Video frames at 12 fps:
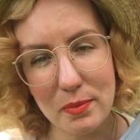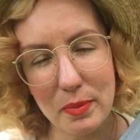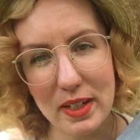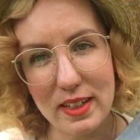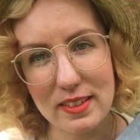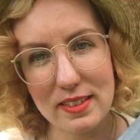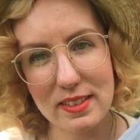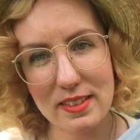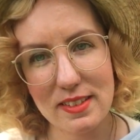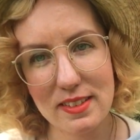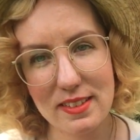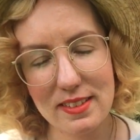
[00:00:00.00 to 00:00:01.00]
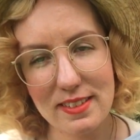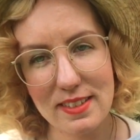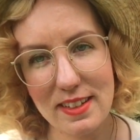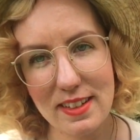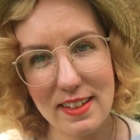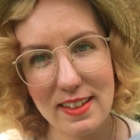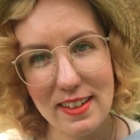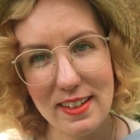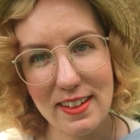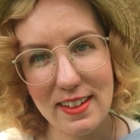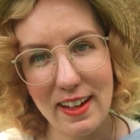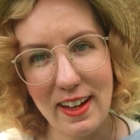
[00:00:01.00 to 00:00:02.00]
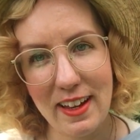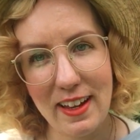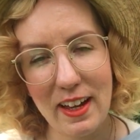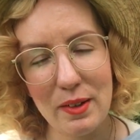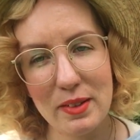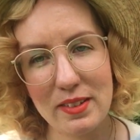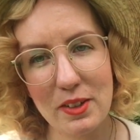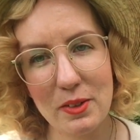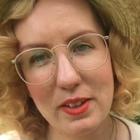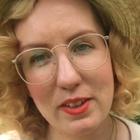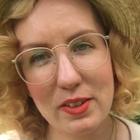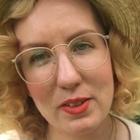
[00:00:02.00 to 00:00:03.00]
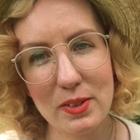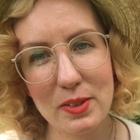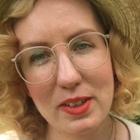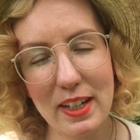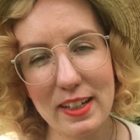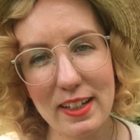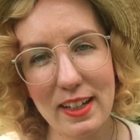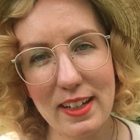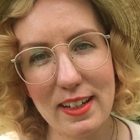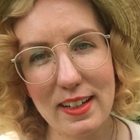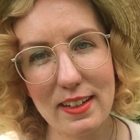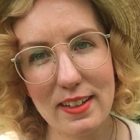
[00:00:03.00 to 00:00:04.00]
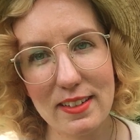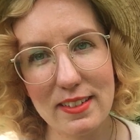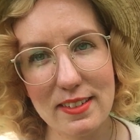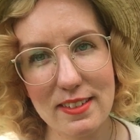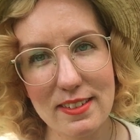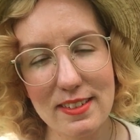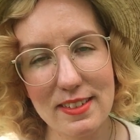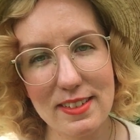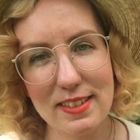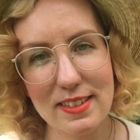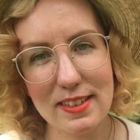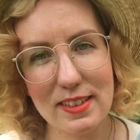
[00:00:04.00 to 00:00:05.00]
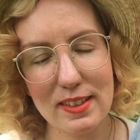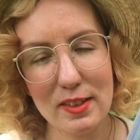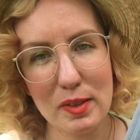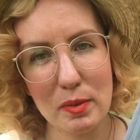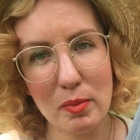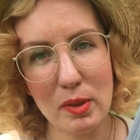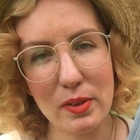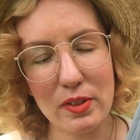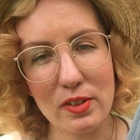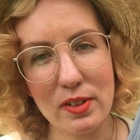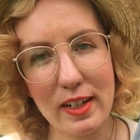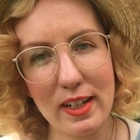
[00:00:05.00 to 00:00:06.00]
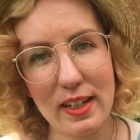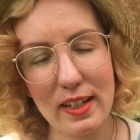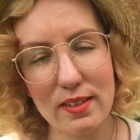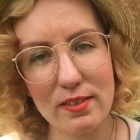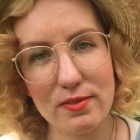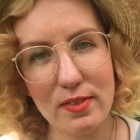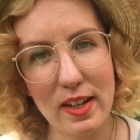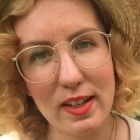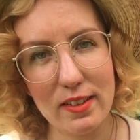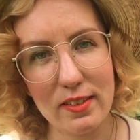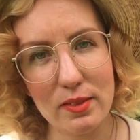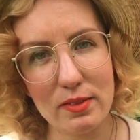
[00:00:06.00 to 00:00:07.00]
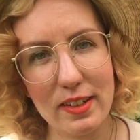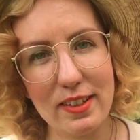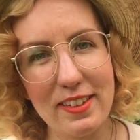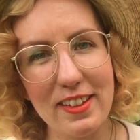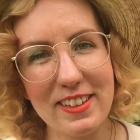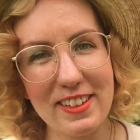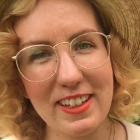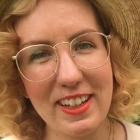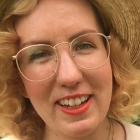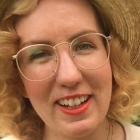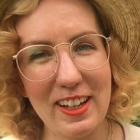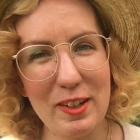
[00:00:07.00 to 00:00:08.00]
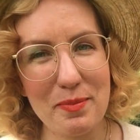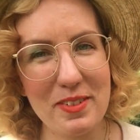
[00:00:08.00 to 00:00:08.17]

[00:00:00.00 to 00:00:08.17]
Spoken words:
But I was going through like a bluish gray phase recently, and I